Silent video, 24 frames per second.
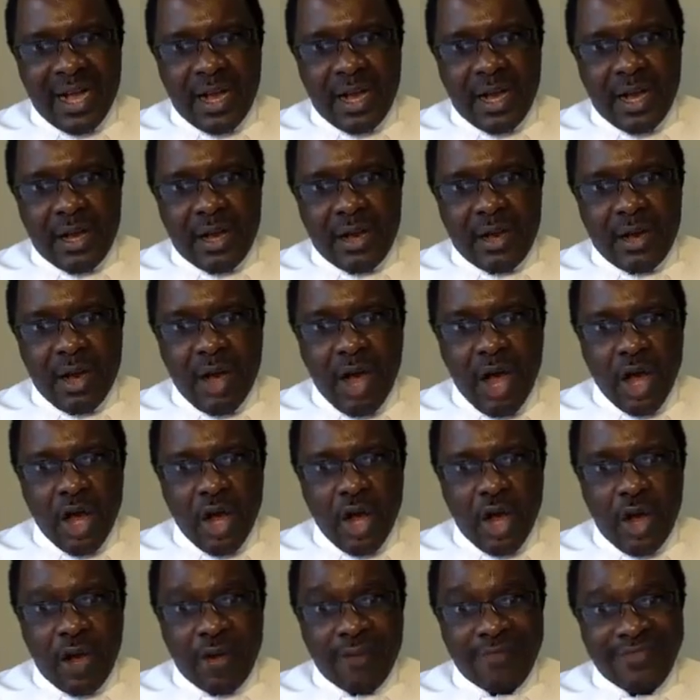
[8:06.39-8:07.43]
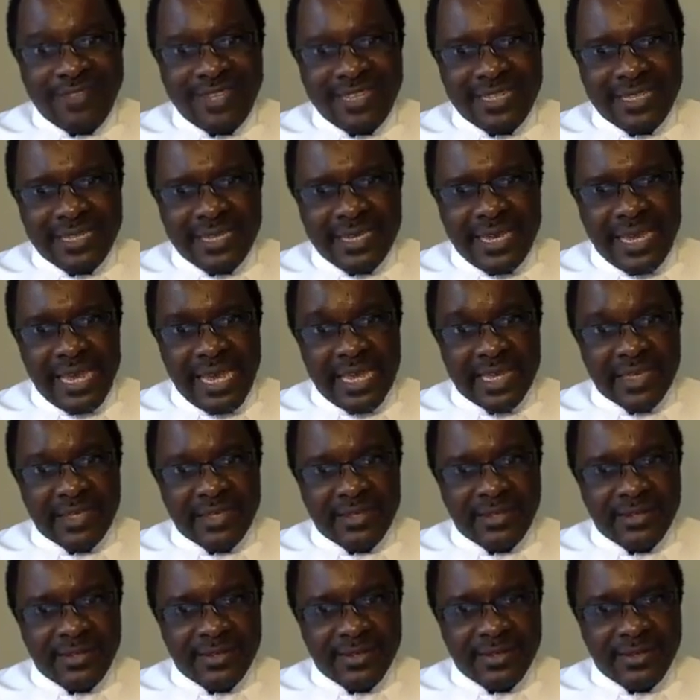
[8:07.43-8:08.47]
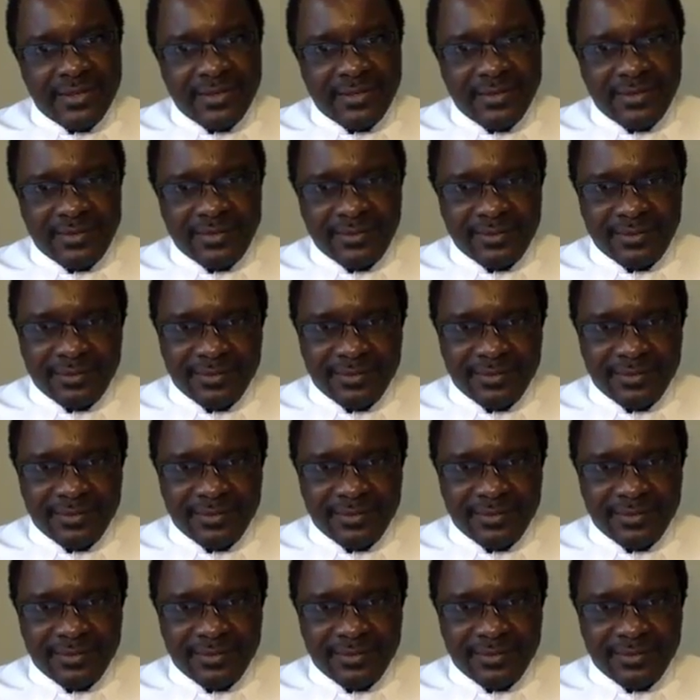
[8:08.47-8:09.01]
and call off this case.